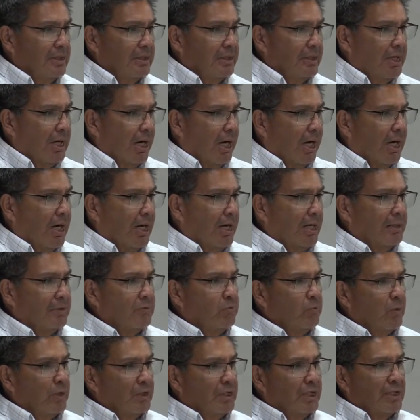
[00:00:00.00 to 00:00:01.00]

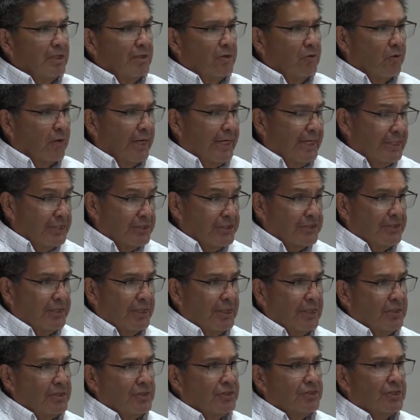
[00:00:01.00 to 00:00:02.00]
God, one of the greatest
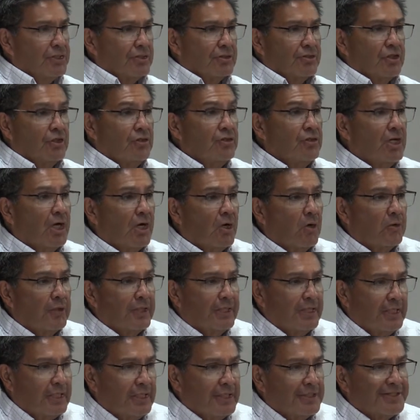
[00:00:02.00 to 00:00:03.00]
things to
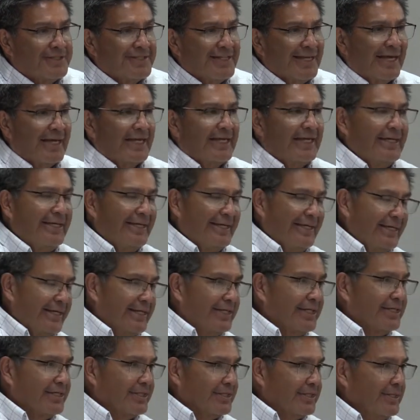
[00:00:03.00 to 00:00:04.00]
know is that He
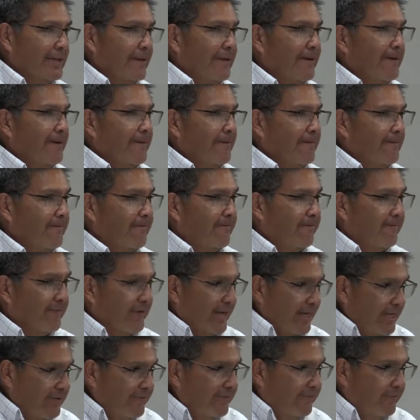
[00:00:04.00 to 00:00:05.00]
is
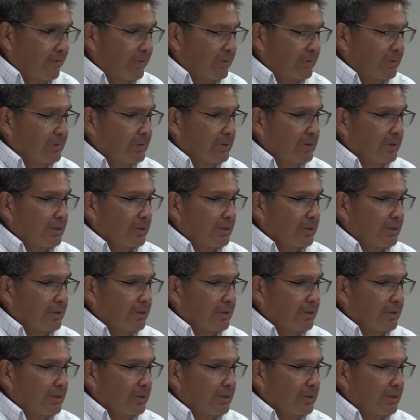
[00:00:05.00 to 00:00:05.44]
faithful.